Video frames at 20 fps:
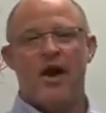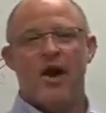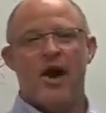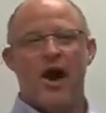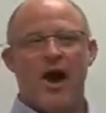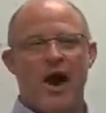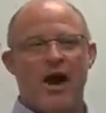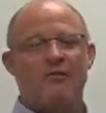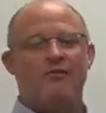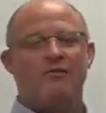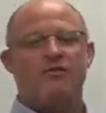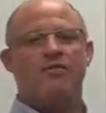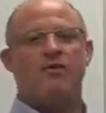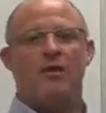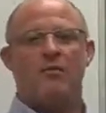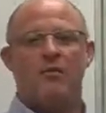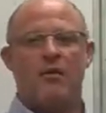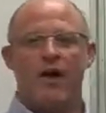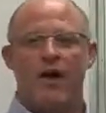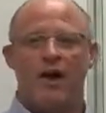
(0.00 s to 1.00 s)
Have
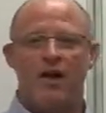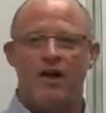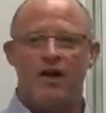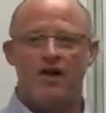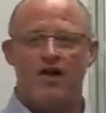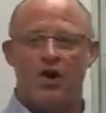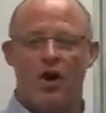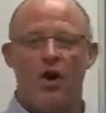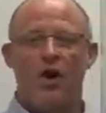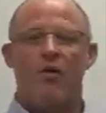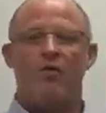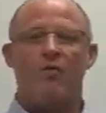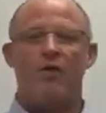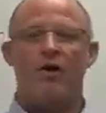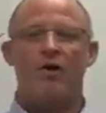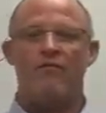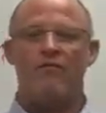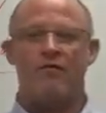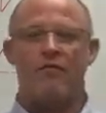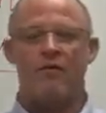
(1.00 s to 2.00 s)
somebody call
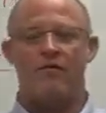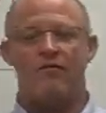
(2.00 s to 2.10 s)
me for